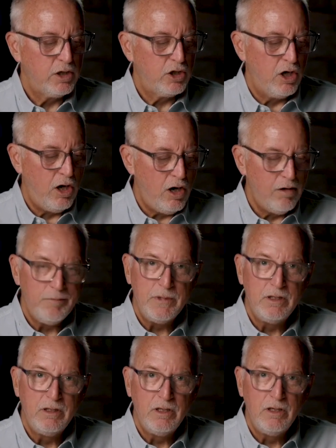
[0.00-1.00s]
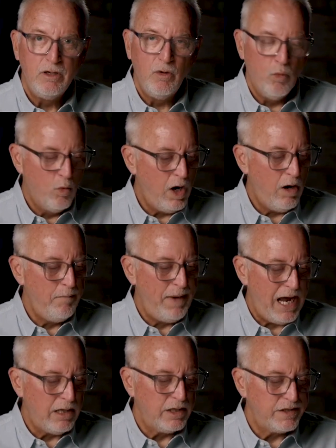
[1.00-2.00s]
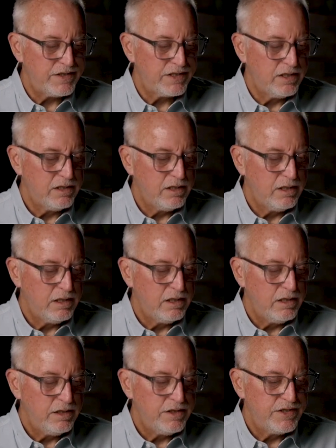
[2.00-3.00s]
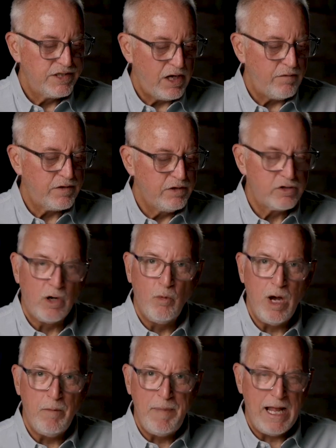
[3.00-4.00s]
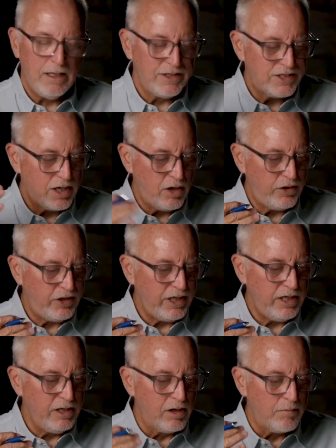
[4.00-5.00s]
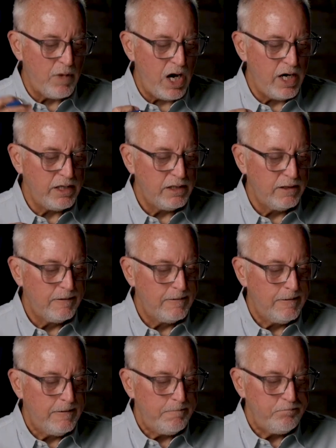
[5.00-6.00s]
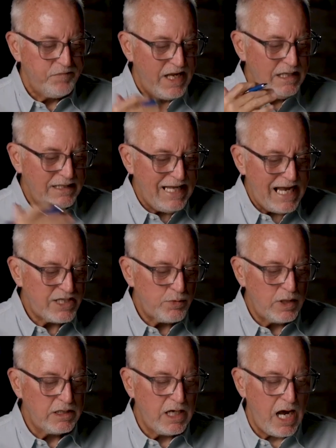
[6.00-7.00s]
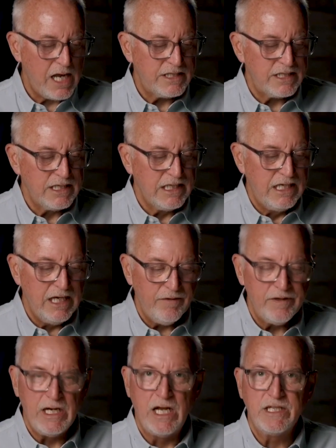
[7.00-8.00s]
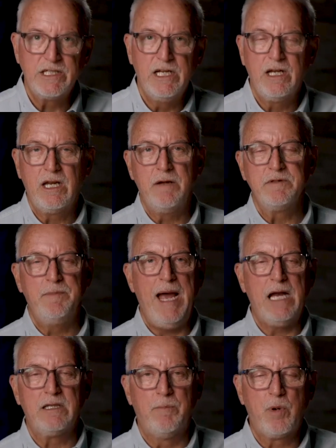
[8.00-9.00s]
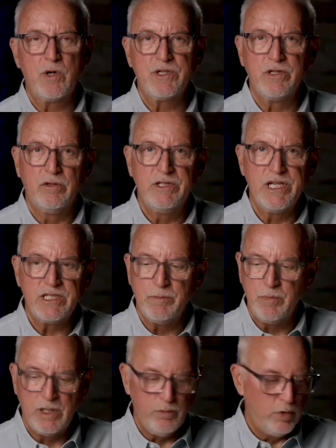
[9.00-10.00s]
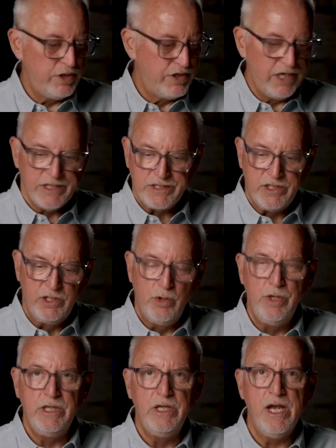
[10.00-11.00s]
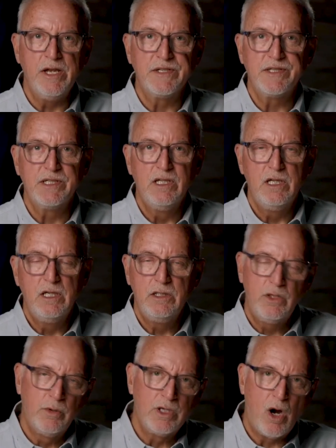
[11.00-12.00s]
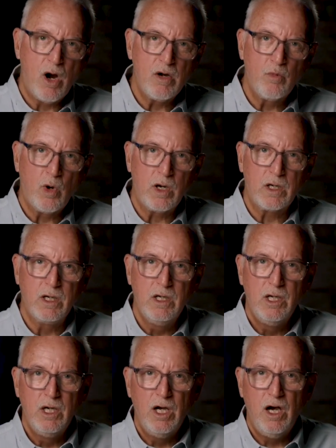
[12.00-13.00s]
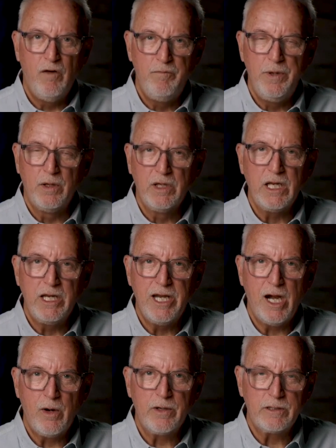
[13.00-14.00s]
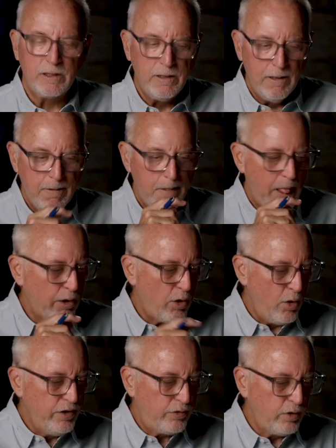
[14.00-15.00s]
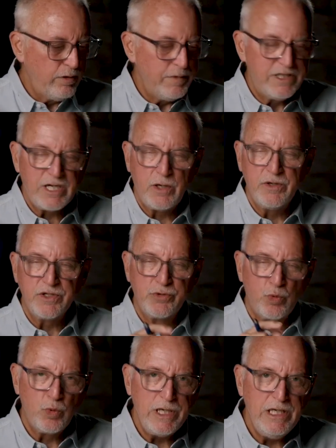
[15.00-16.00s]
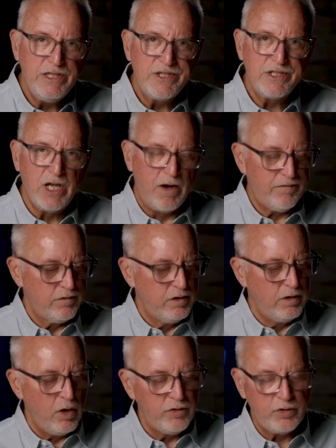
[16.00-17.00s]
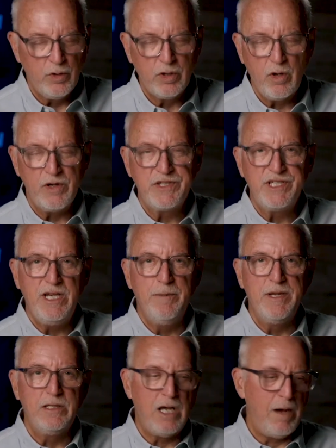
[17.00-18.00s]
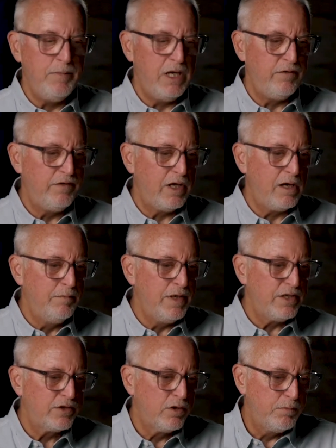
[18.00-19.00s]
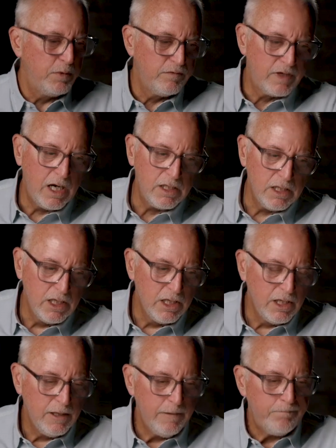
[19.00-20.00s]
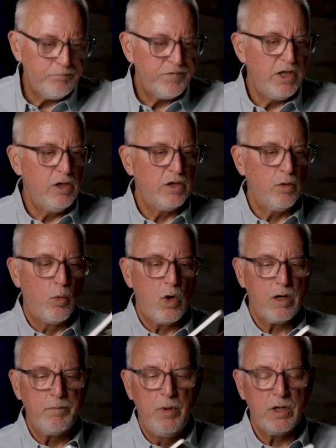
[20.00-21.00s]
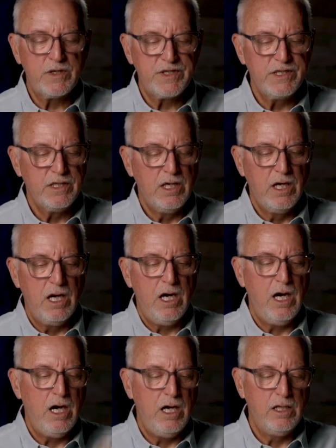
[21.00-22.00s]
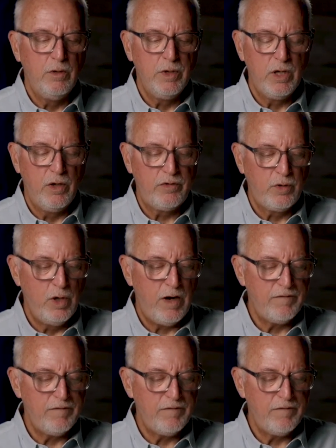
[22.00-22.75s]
Calm, well balanced, self control, well balanced in our thinking, our mind. And that's what God's given us. And it comes back to personal discipline, which is doing this, doing the hard work of building character, going through the materials, read stuff, go through it, go to cmn.men. If you got a men's group, we've got, you know, the workbooks uh, that we go through.